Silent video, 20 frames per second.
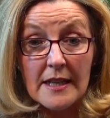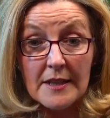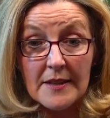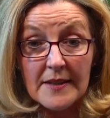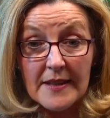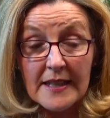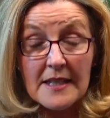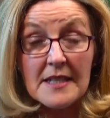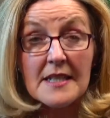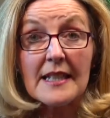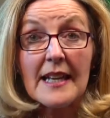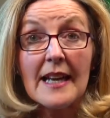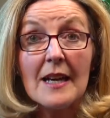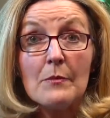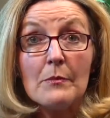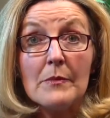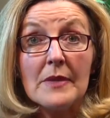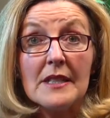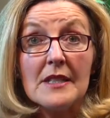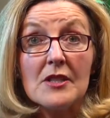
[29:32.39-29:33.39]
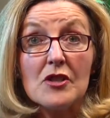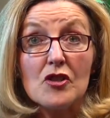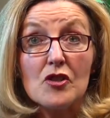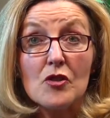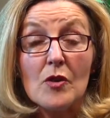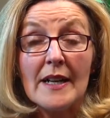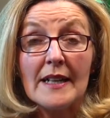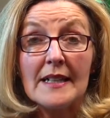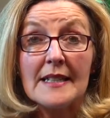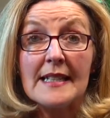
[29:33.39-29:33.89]
Things can be
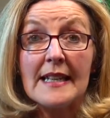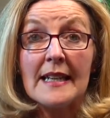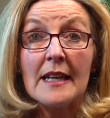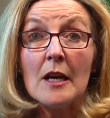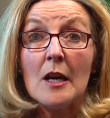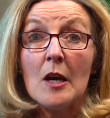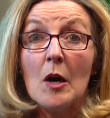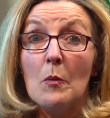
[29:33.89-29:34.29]
distracting,